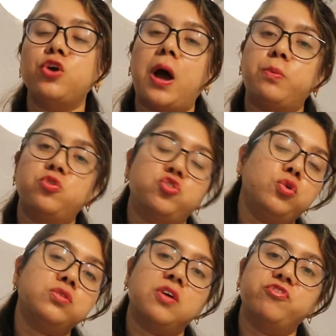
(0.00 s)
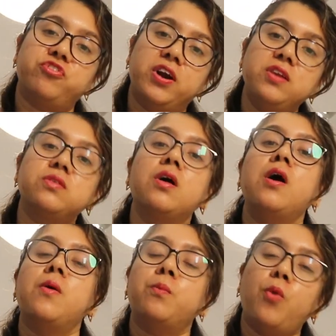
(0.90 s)
You have to show some funds
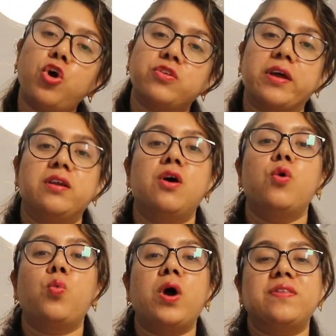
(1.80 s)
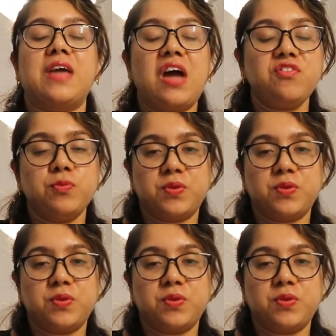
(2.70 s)
more than what they have